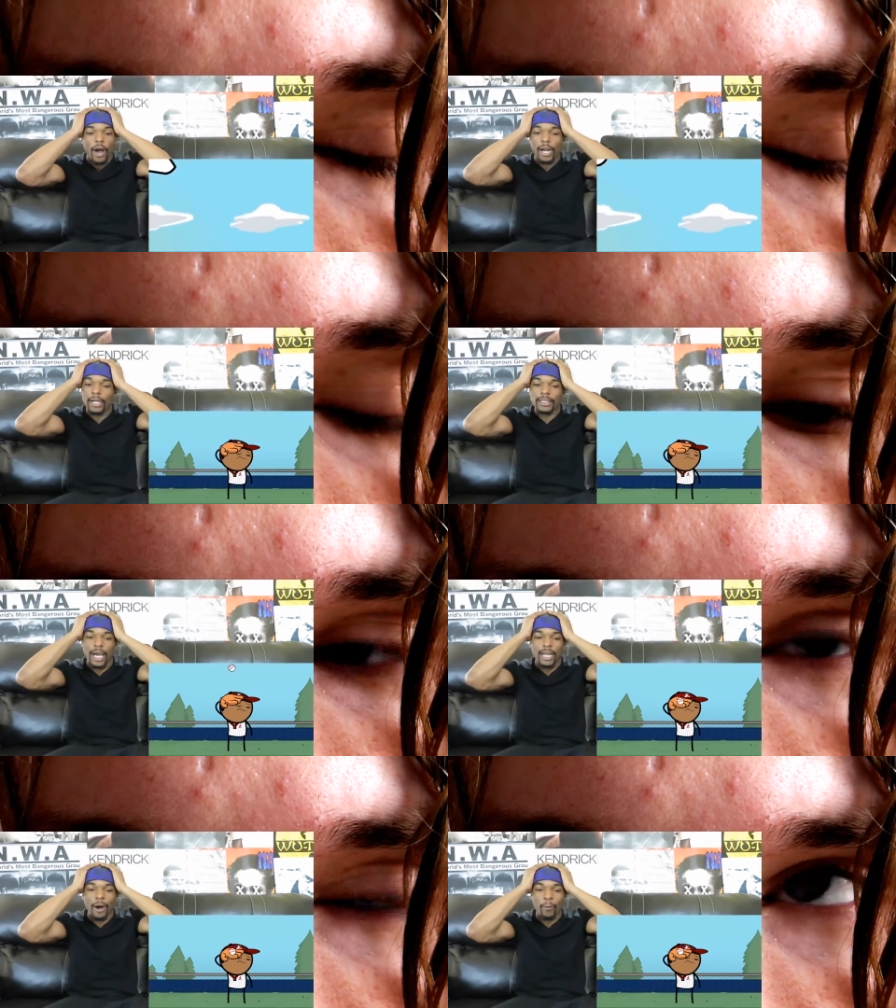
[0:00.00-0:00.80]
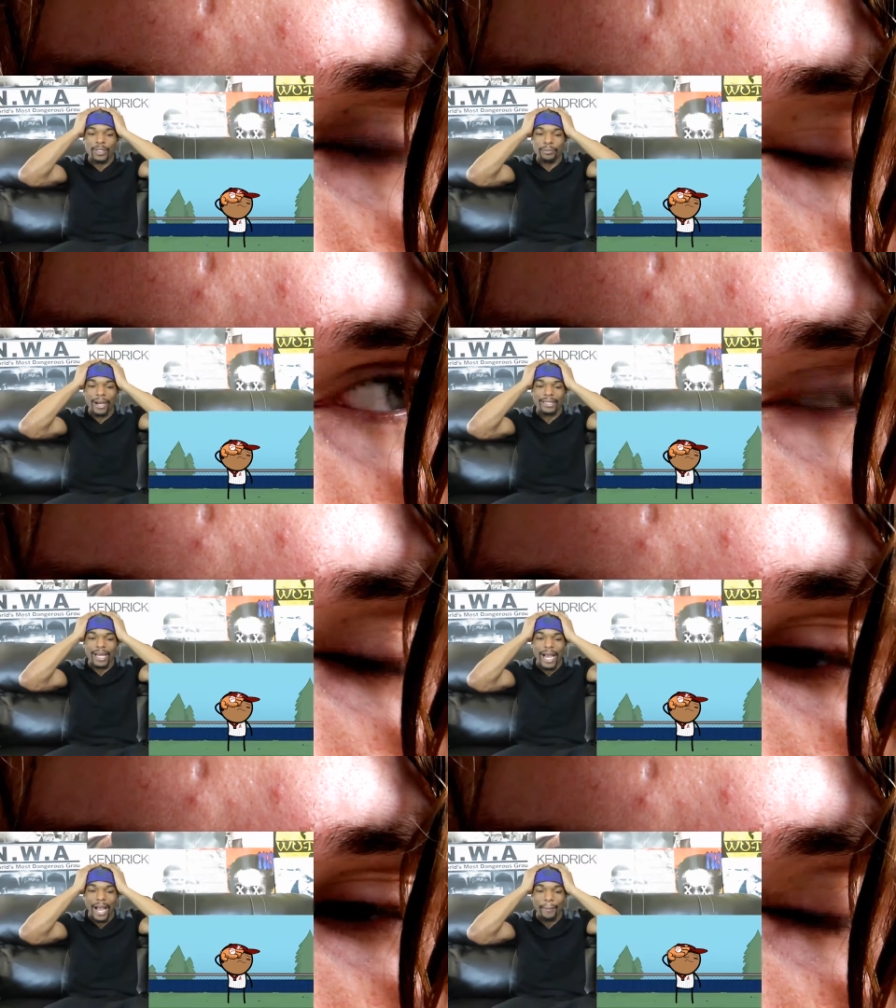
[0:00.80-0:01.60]
no! Because I know what's about
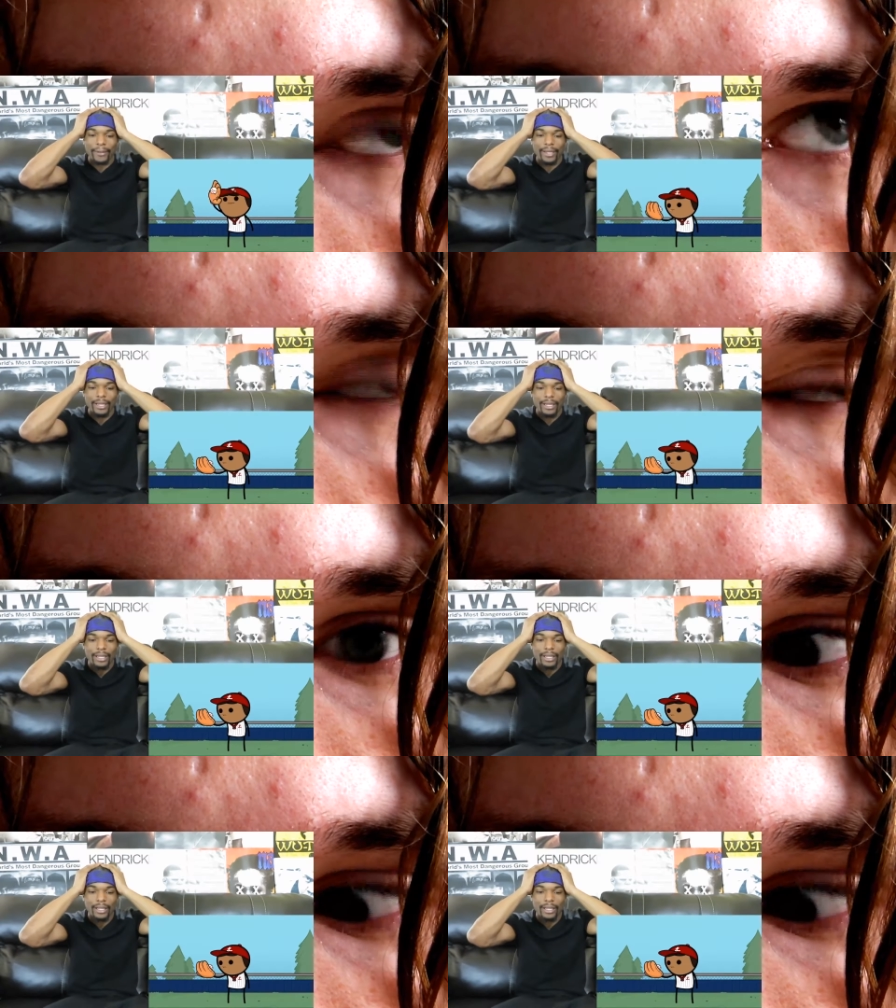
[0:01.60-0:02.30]
to happen.